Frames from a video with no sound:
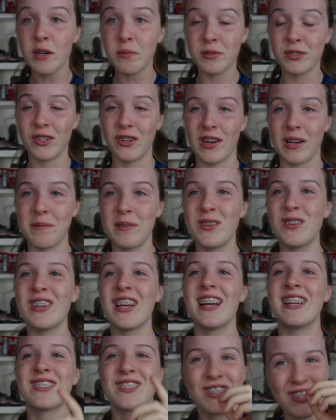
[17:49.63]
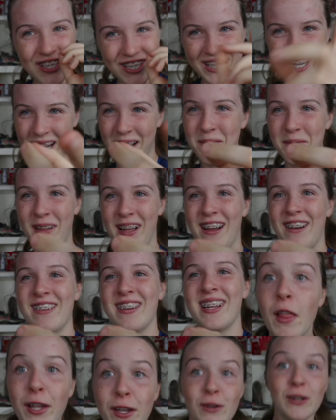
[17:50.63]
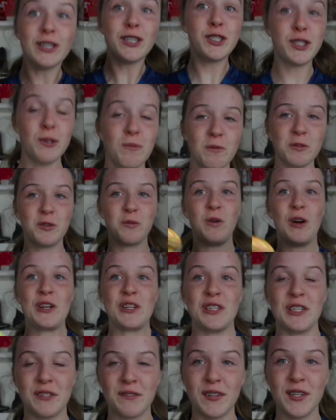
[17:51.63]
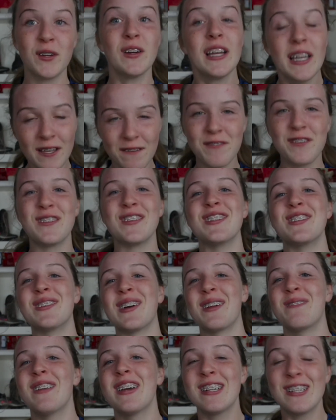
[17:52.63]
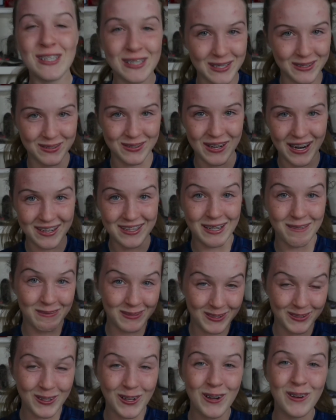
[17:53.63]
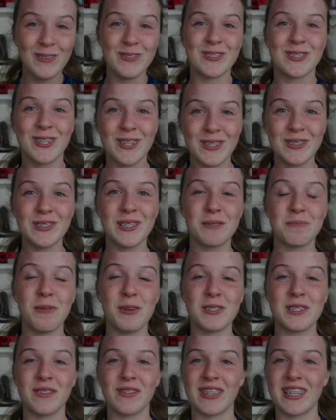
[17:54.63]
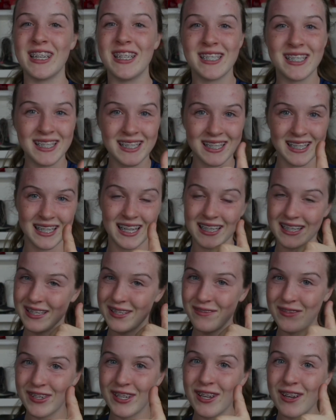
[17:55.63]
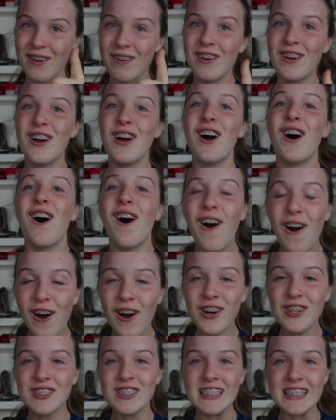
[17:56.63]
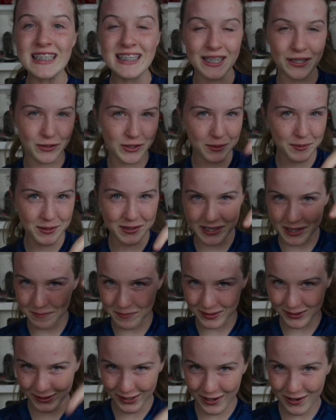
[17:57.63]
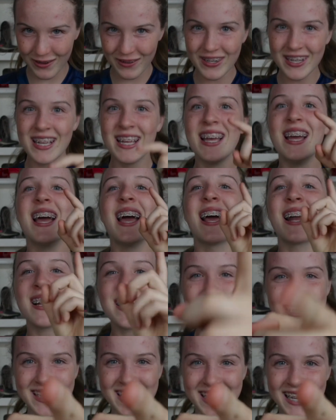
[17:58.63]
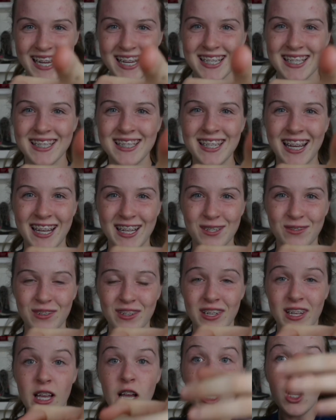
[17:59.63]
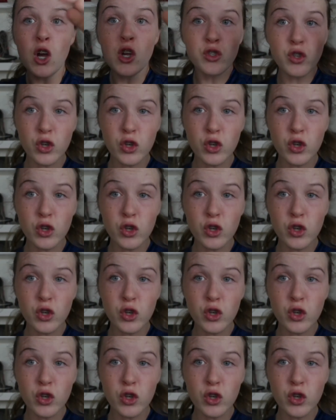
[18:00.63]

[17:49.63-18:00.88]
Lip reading: recommend you guys go check them out. Thank you guys so much for watching this video. If you enjoyed, make sure you subscribe down below, turn on those post notifications, and like this video. All links in the description down below, and I'll see you guys in the next one. So look